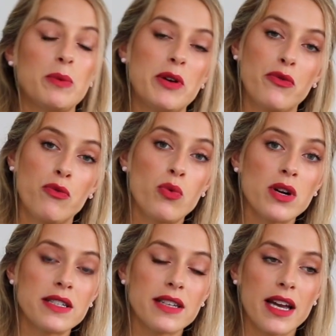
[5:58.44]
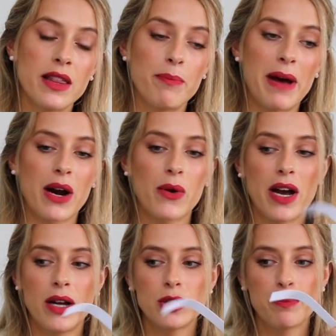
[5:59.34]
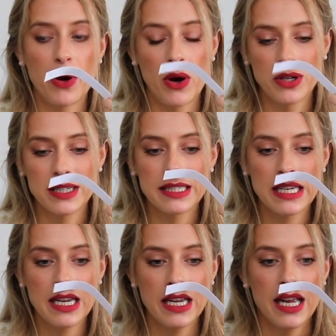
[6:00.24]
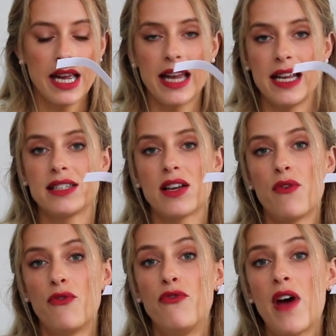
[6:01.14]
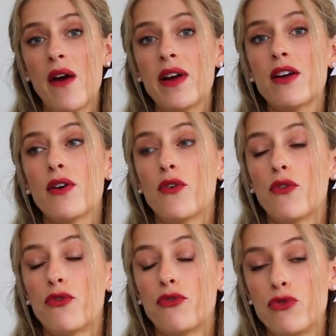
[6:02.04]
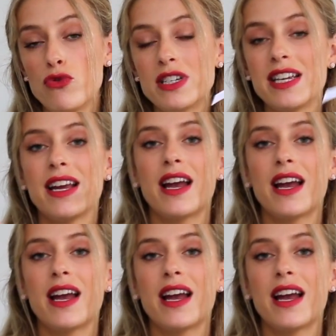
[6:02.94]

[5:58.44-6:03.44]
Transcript: bit of woods in the background, but honestly, it is very fruity